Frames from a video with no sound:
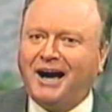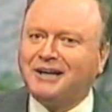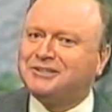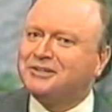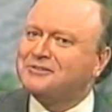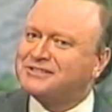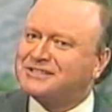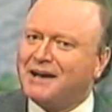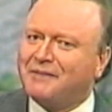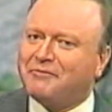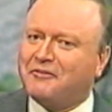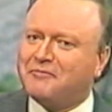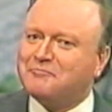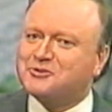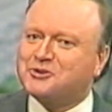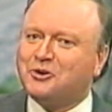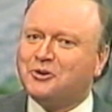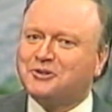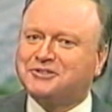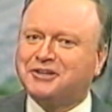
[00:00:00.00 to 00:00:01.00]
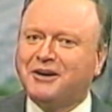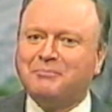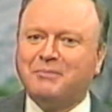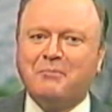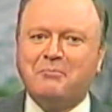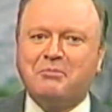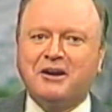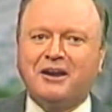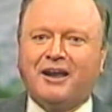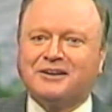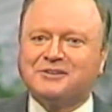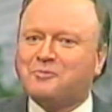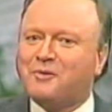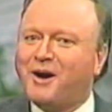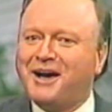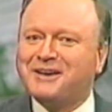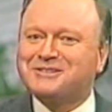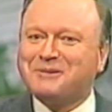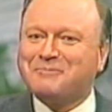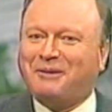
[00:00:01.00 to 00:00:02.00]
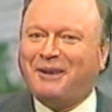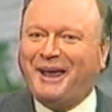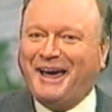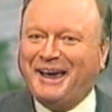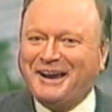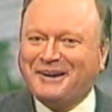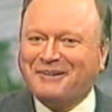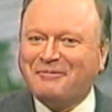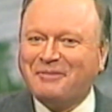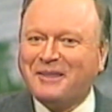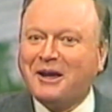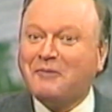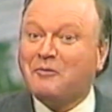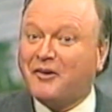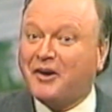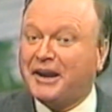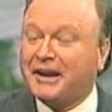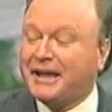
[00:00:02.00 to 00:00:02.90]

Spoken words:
do suffer from short-term memory loss. Why is he playing? I've got to